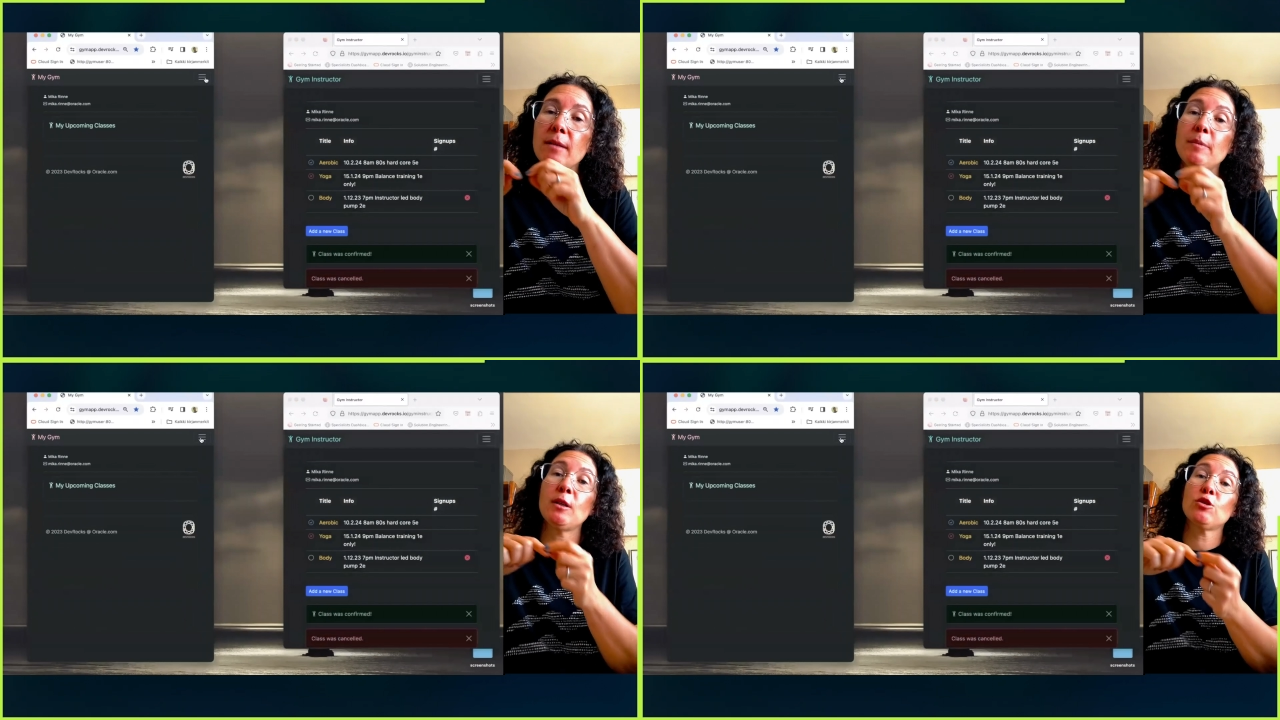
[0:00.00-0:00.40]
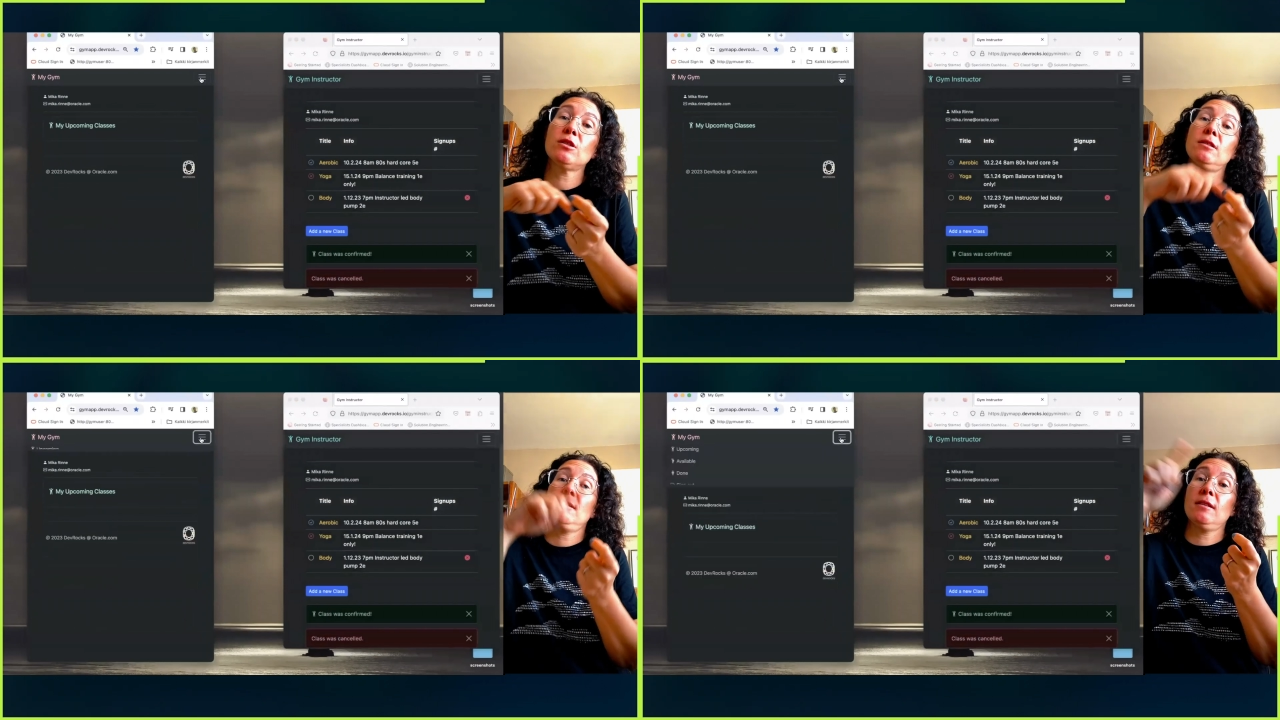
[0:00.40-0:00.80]

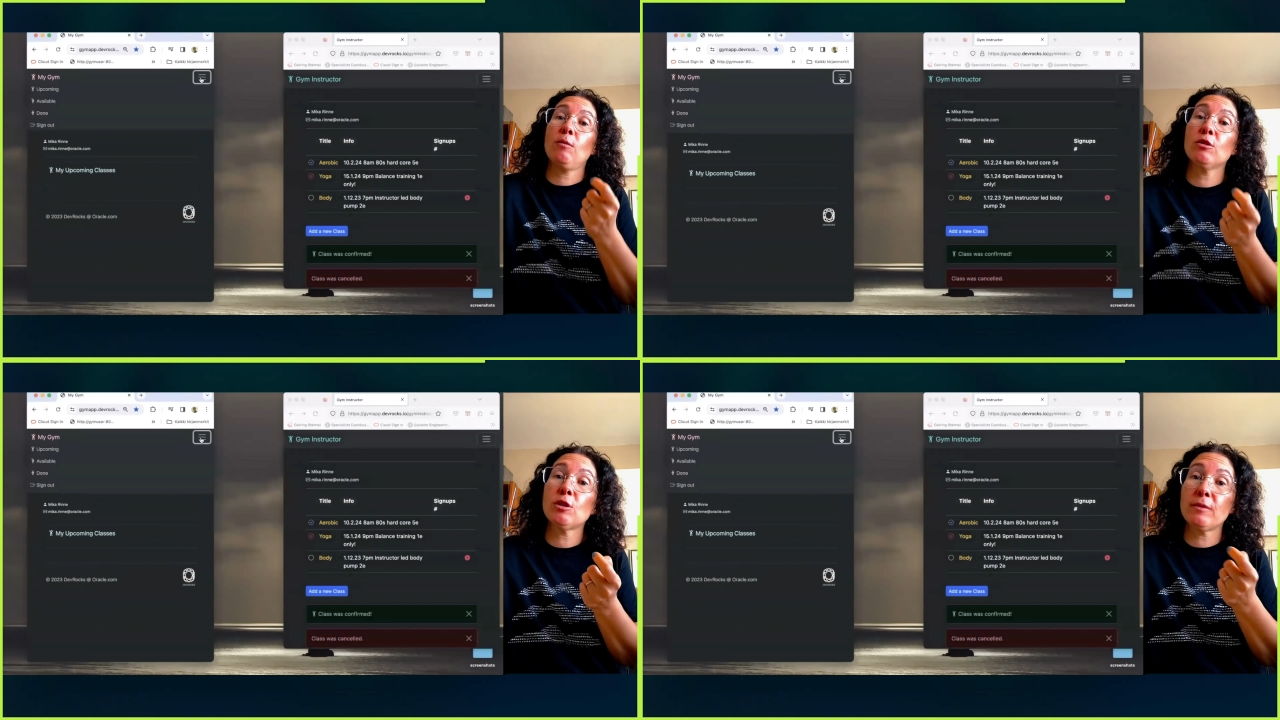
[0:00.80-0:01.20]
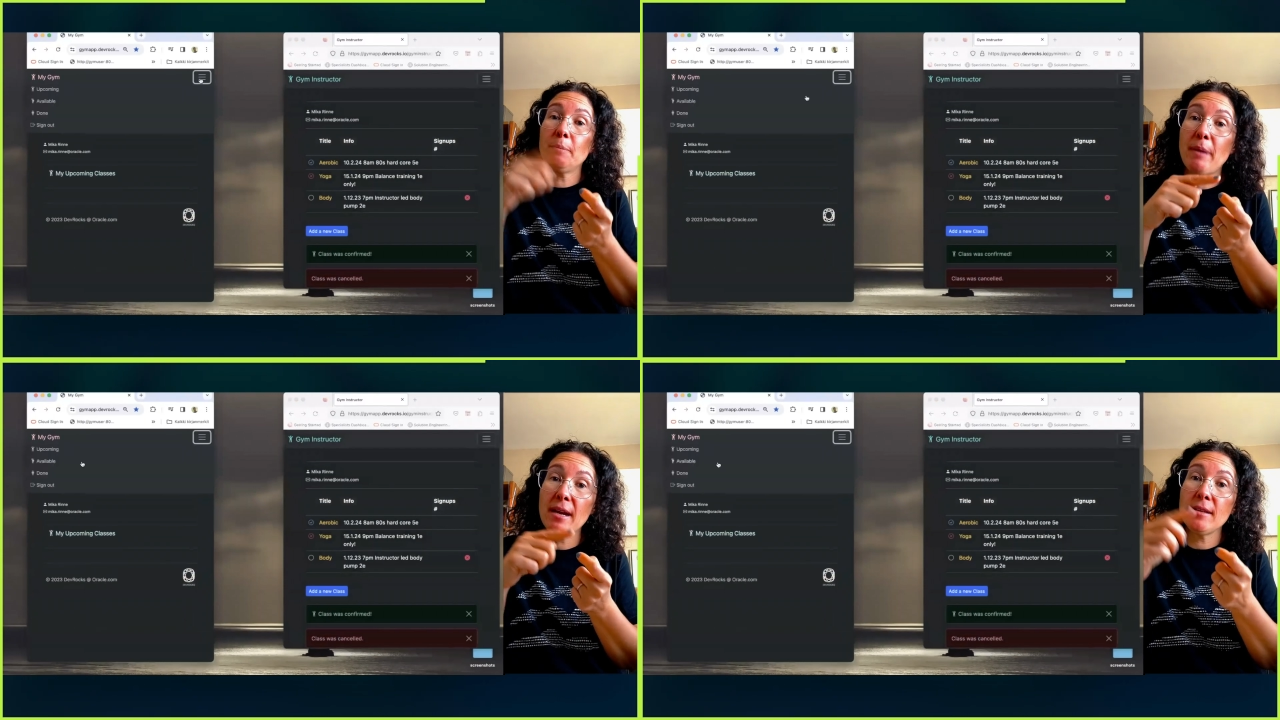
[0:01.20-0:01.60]
Because it was already
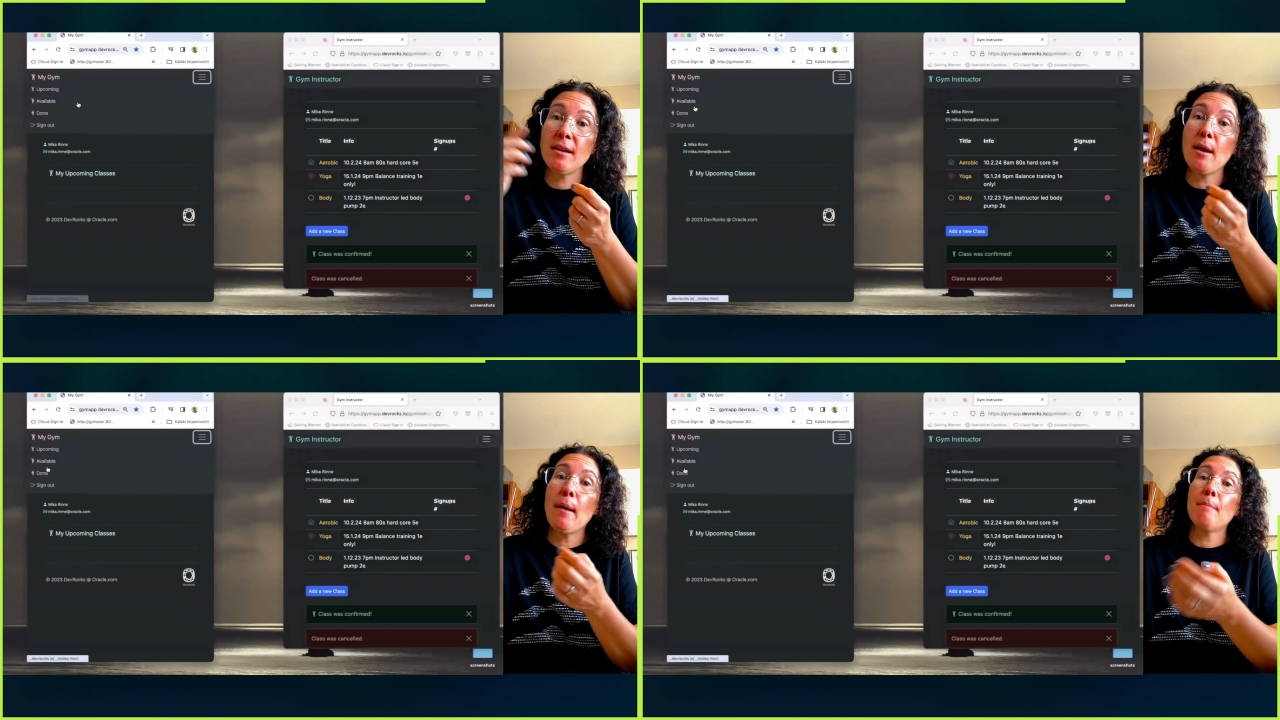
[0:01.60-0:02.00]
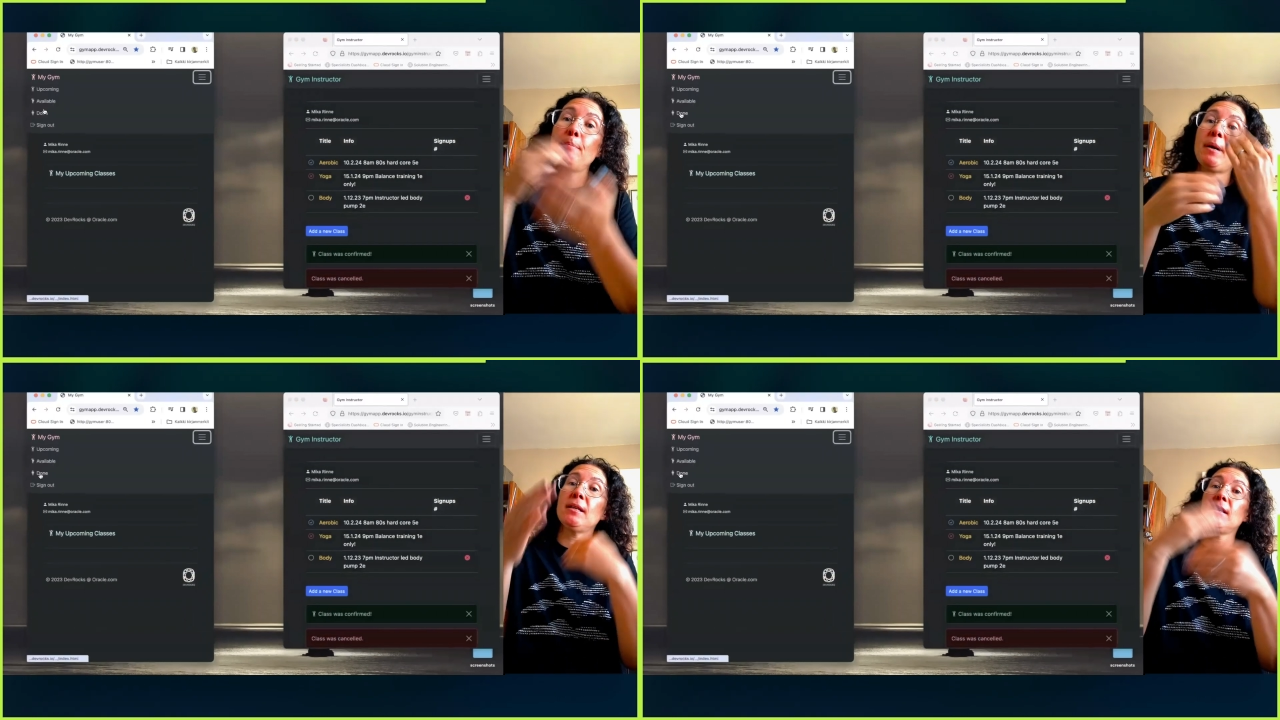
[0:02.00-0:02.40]
paid,
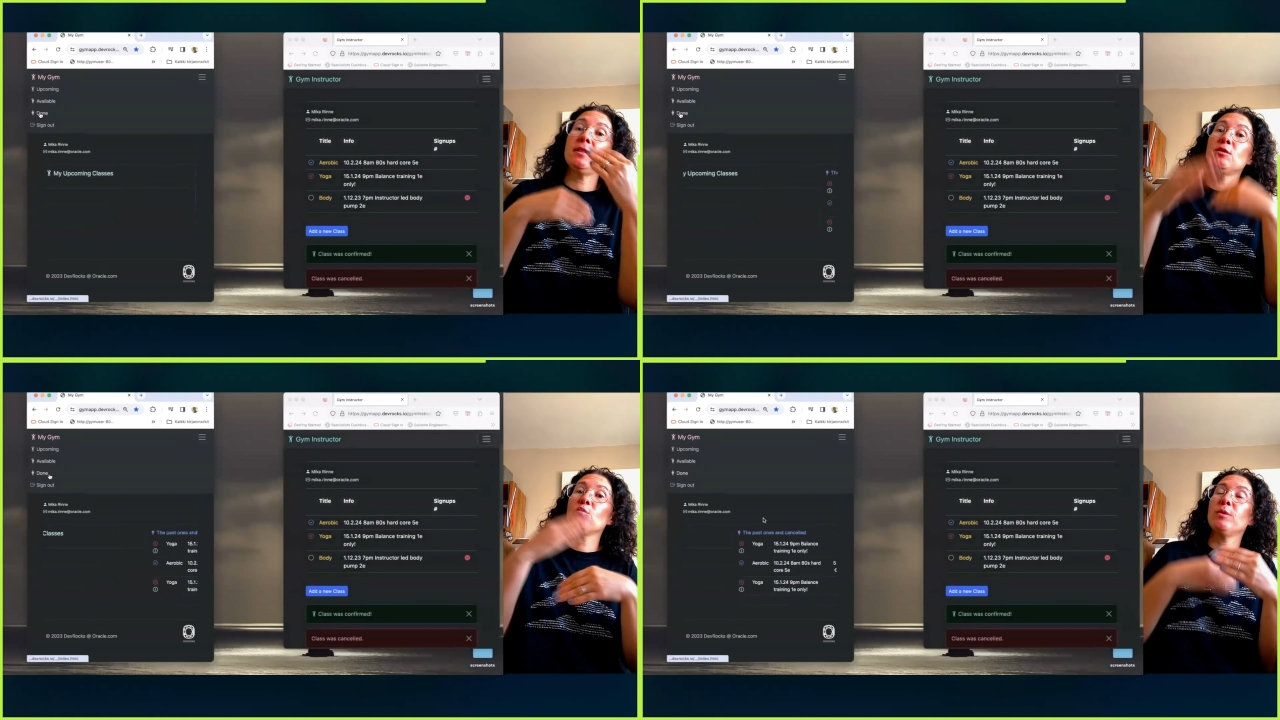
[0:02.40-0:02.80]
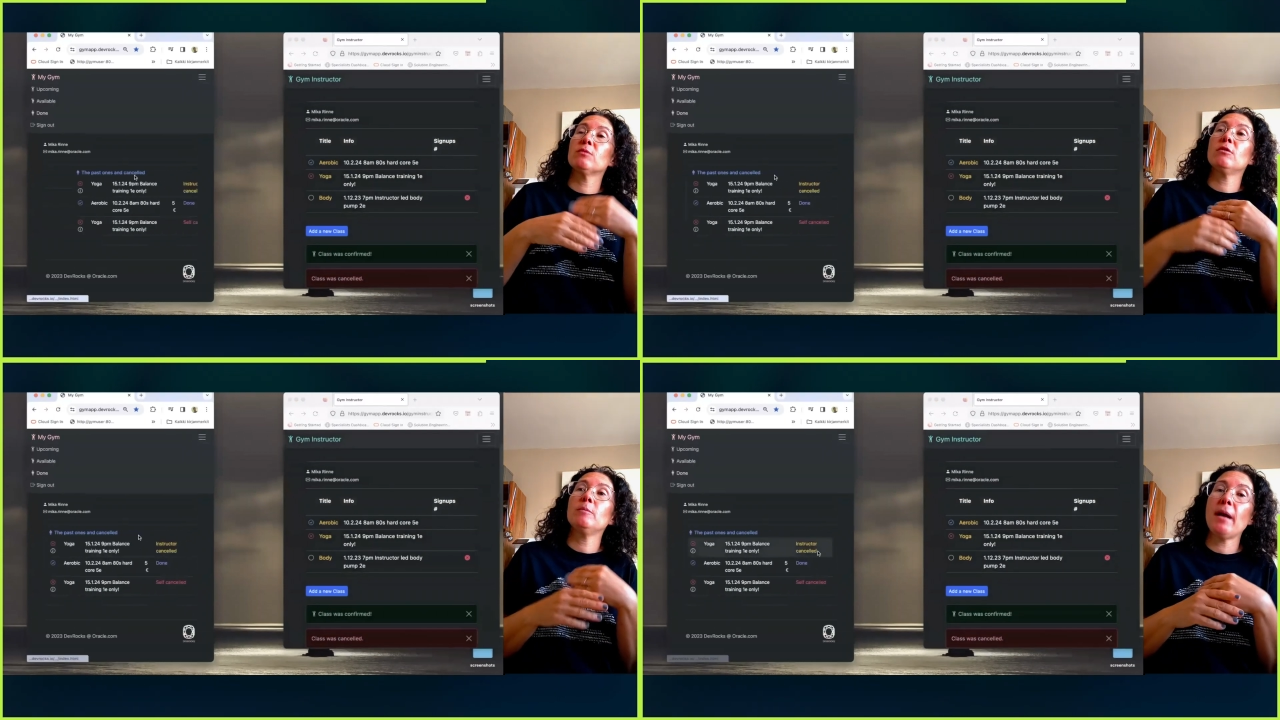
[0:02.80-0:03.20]
but it needs to be
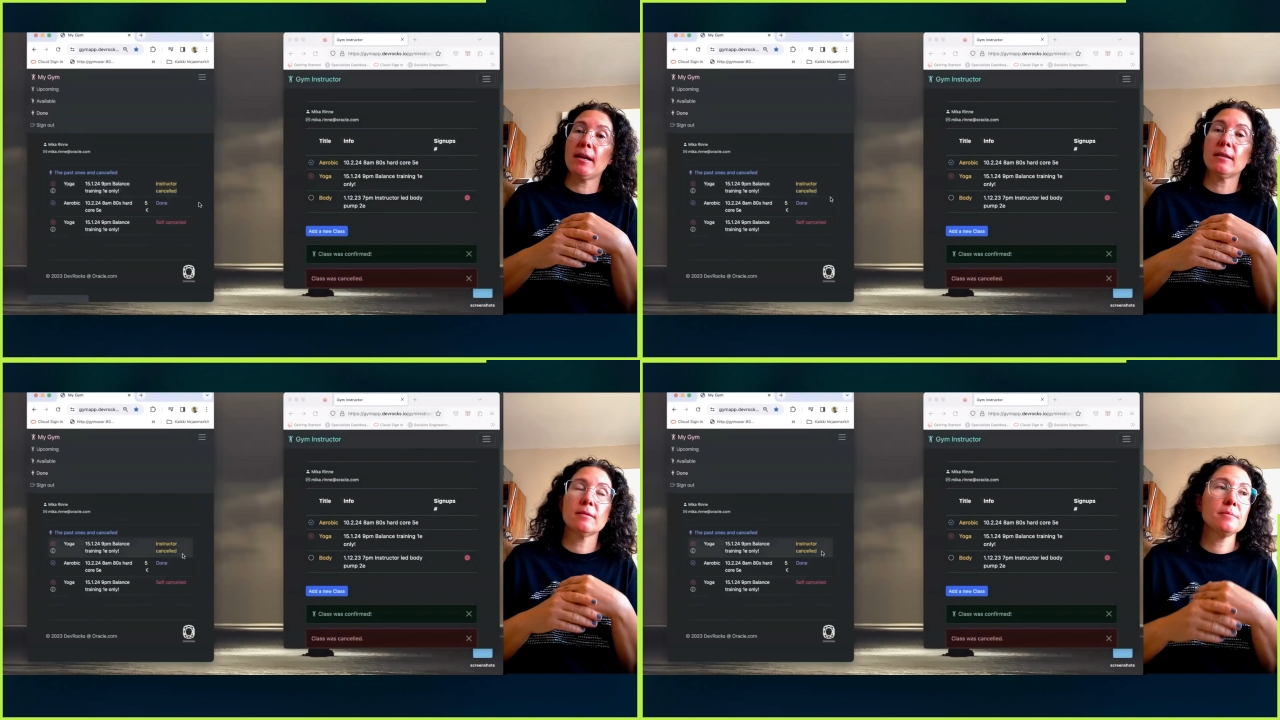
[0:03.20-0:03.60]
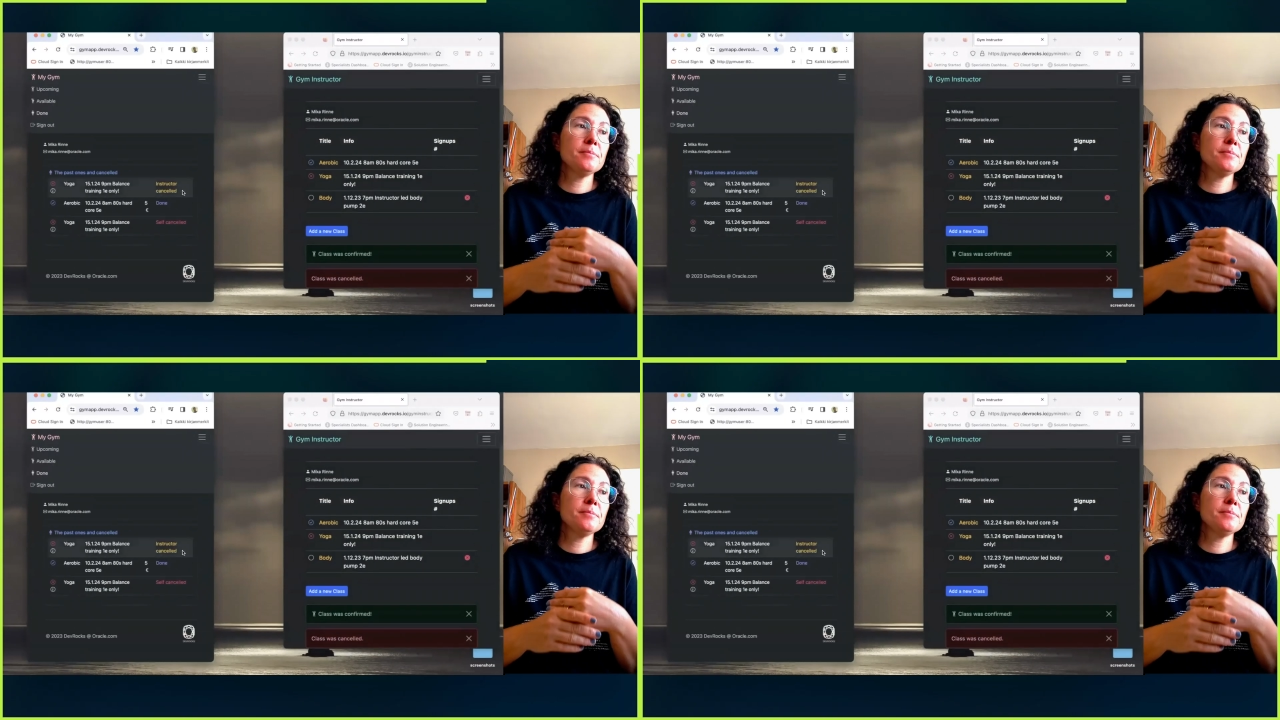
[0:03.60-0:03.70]
rolled back.